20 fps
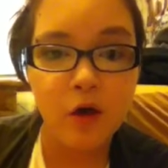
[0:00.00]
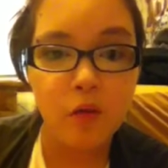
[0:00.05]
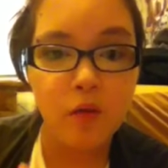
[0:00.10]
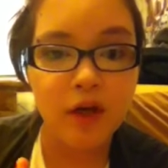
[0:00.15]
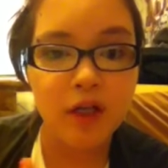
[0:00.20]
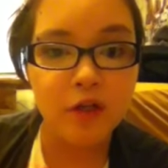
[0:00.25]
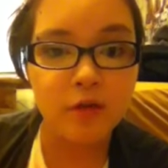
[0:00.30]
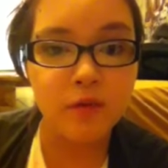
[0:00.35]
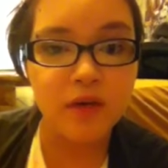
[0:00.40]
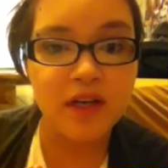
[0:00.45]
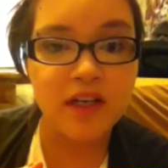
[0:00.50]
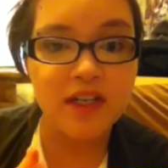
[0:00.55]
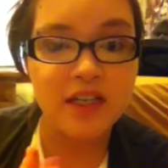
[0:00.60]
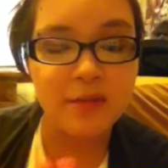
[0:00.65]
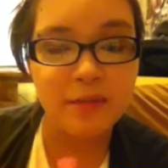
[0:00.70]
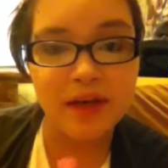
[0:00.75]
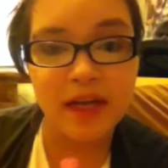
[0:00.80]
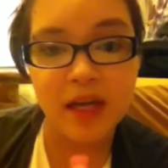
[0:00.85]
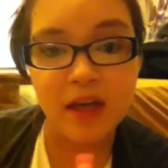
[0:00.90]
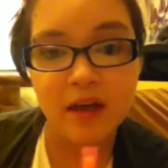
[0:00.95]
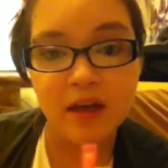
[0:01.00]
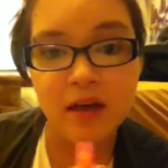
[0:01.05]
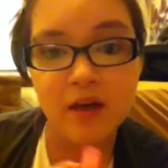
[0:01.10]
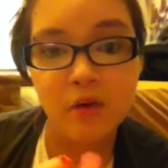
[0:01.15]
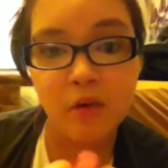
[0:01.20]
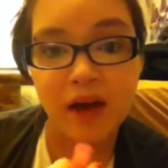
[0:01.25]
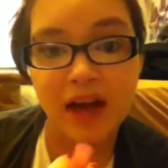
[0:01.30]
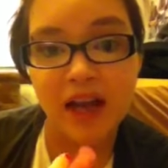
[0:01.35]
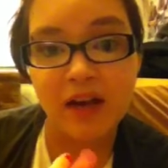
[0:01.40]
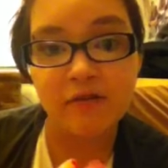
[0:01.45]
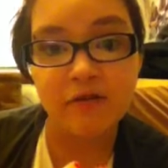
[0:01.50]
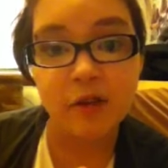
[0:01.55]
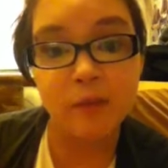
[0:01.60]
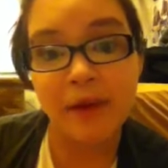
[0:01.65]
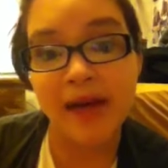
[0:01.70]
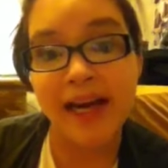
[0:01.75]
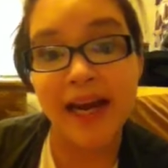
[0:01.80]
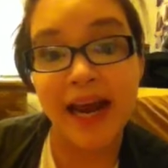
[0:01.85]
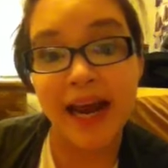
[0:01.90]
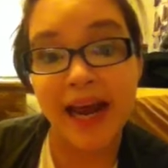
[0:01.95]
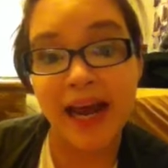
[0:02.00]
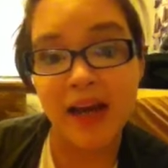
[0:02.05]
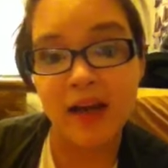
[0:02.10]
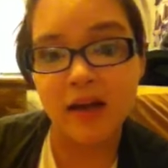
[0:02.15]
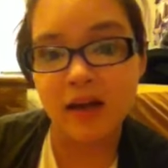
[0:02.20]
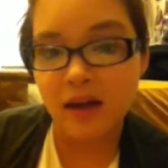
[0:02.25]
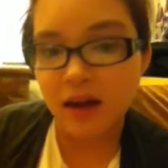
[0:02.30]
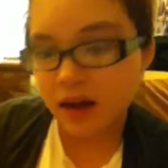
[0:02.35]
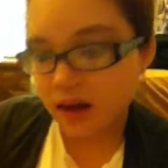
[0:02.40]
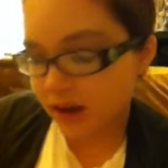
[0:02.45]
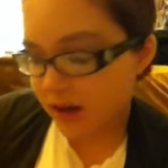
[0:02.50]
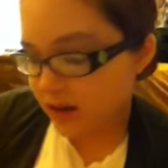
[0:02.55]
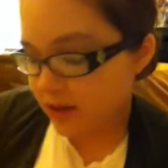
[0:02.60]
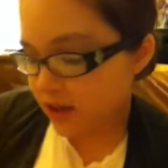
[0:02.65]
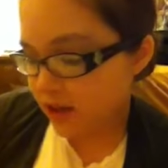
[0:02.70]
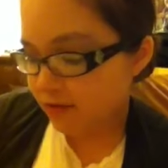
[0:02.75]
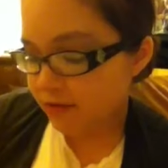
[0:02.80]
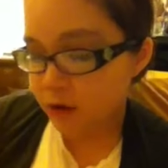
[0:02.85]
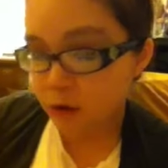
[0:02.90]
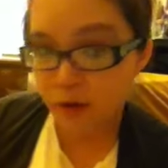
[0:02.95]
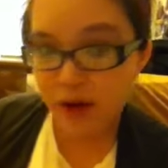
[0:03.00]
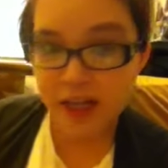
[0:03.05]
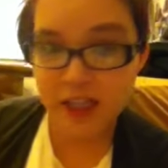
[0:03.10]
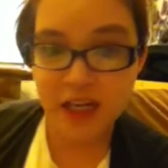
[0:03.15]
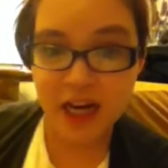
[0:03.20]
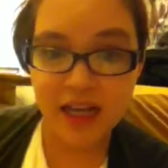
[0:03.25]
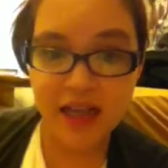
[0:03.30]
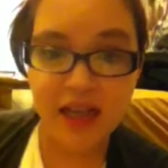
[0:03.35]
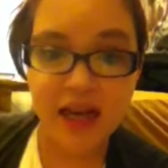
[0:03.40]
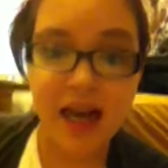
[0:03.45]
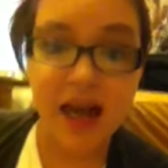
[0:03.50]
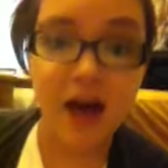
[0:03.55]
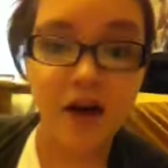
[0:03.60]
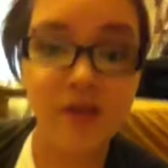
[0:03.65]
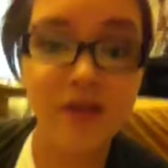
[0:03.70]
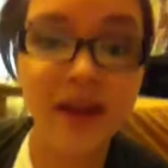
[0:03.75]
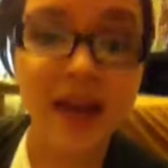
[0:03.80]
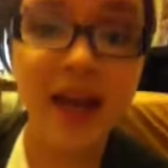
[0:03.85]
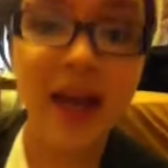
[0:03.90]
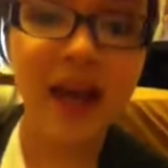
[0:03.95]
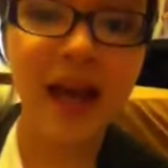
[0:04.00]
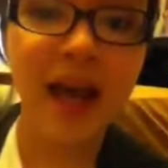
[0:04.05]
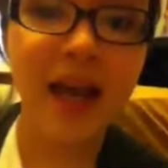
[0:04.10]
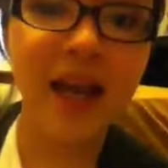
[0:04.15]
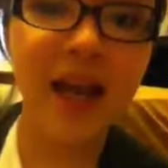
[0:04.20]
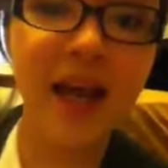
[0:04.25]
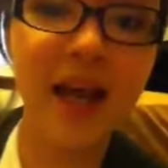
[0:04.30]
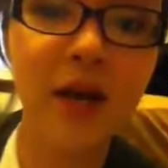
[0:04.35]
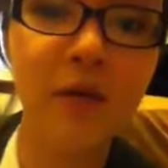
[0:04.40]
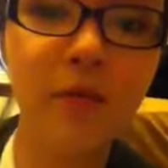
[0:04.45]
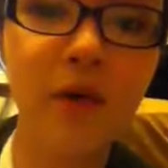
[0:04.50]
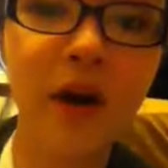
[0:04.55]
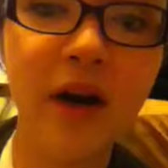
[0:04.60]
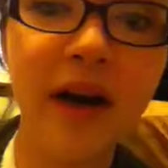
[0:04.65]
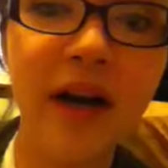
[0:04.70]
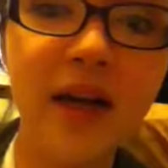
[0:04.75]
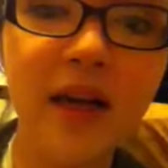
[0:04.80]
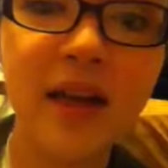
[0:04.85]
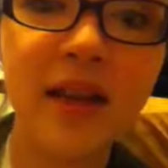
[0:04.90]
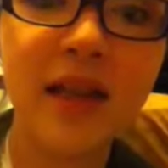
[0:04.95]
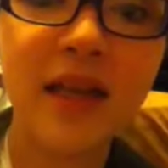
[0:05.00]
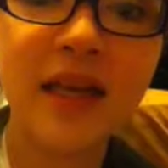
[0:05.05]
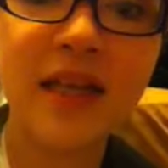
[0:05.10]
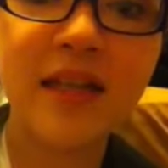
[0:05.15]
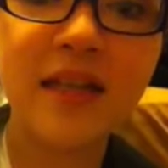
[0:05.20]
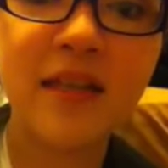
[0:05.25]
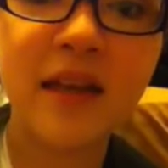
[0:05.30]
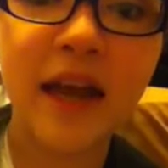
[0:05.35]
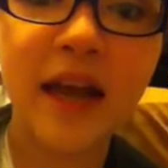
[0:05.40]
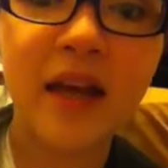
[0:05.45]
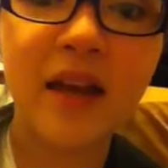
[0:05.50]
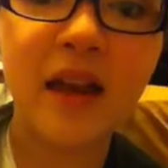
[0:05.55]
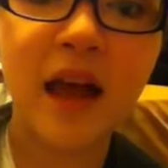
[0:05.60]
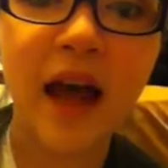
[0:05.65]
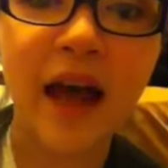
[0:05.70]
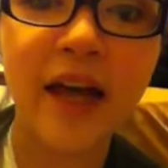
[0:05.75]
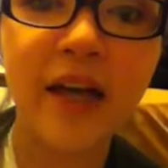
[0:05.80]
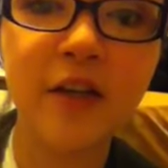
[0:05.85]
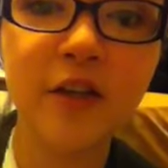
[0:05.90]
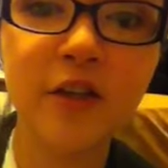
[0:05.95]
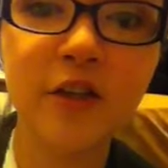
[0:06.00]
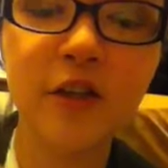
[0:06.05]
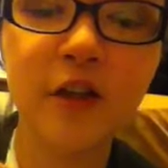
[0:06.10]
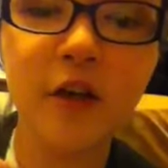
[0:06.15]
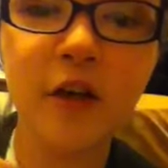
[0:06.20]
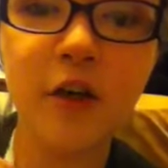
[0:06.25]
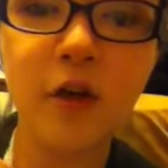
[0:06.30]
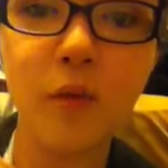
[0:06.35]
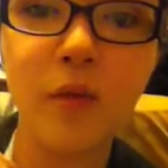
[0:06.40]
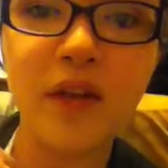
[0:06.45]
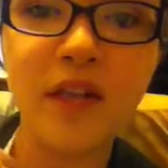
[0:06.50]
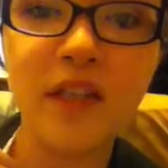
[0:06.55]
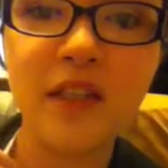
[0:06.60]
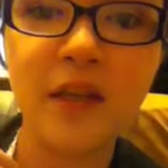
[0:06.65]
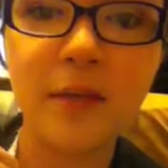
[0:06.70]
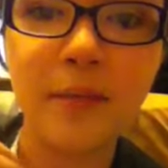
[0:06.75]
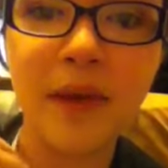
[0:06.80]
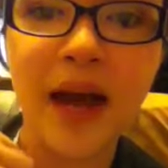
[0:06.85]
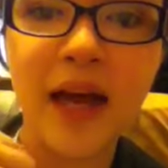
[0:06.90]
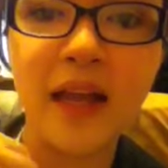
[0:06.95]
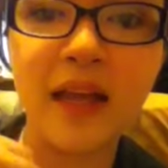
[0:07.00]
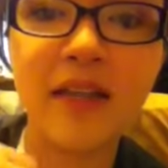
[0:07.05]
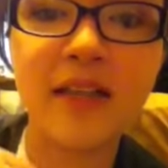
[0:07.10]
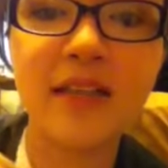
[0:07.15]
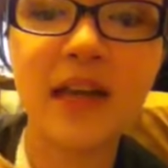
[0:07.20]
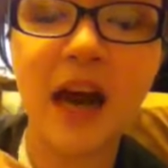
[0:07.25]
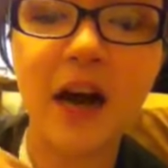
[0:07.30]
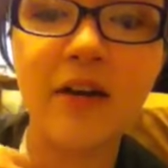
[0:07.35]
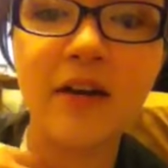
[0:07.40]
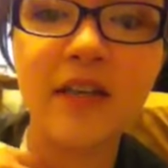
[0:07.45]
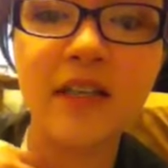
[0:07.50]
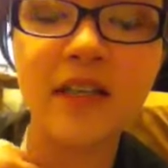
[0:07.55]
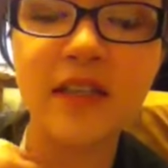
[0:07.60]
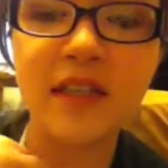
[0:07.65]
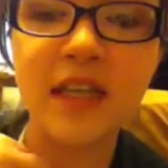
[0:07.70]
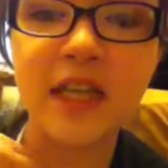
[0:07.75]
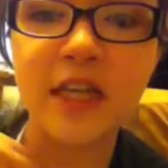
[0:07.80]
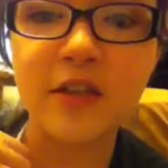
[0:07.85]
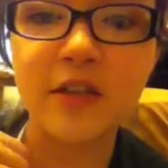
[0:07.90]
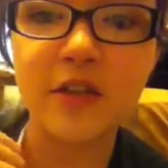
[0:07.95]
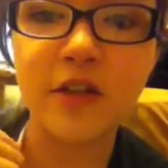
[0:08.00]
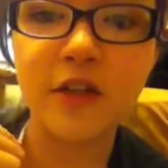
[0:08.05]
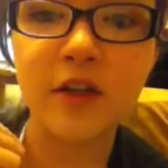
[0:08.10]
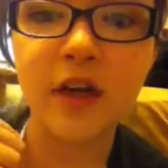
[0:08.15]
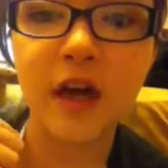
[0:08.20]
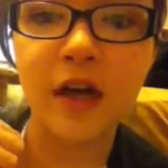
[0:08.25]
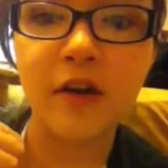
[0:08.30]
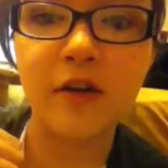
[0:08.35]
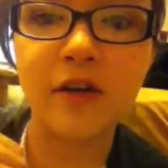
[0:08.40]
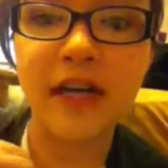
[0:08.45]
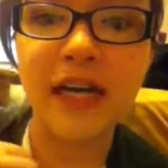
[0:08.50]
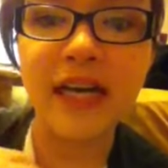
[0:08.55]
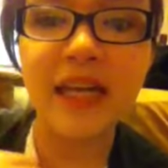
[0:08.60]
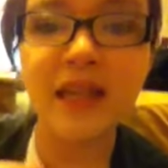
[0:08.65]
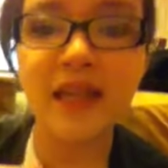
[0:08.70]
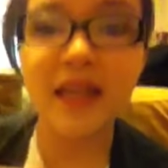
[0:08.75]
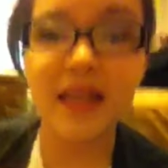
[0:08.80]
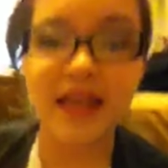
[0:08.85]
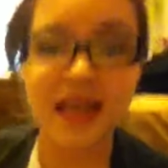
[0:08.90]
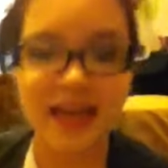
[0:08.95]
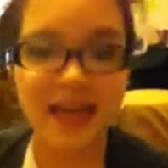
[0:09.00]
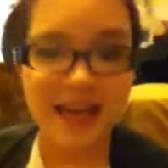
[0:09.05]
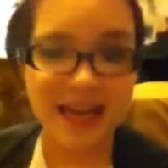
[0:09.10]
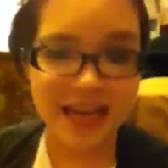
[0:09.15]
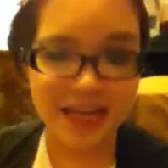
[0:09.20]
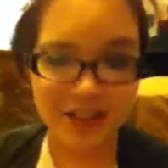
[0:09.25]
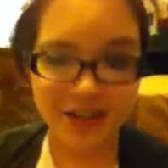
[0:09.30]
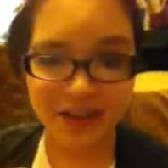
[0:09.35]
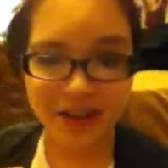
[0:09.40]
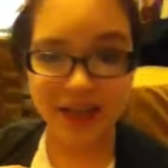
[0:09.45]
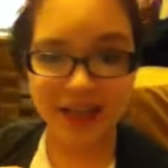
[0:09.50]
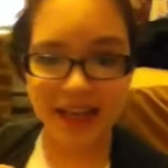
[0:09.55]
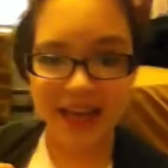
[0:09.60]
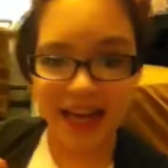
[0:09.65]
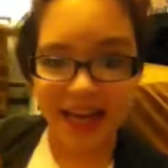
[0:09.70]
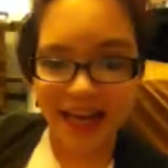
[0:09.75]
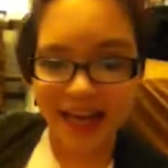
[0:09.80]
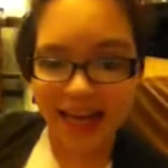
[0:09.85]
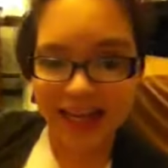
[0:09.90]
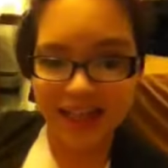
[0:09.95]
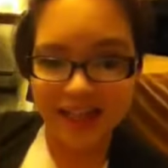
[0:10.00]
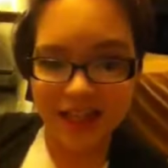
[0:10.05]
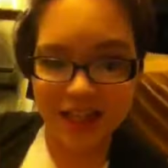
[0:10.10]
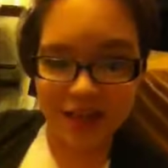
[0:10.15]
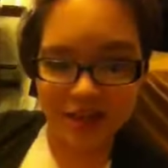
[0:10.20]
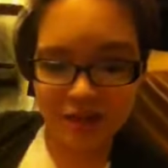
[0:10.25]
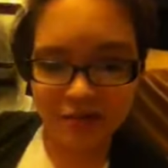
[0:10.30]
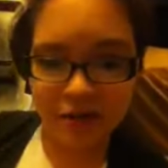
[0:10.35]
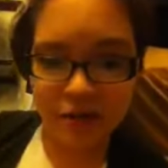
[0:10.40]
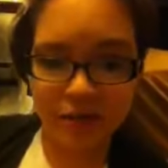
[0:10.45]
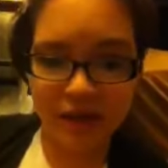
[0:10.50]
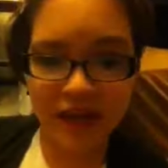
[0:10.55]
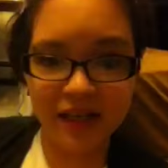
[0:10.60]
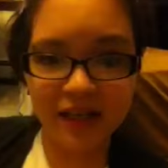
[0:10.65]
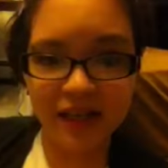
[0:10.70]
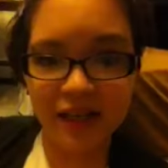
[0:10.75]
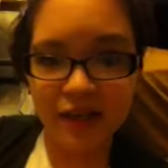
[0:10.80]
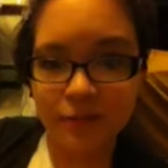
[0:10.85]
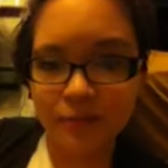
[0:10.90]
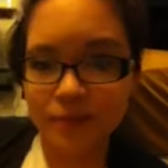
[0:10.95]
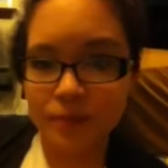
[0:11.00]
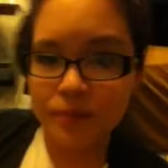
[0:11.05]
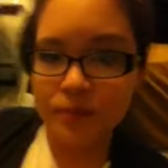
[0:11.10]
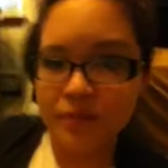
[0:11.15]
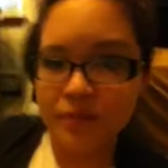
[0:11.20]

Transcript: which was me waiting for my dad. So if you want to check that out. And then I'm wearing this like lion shirt with some Miley Cyrus t-shirt underneath. It's cute. It's from London.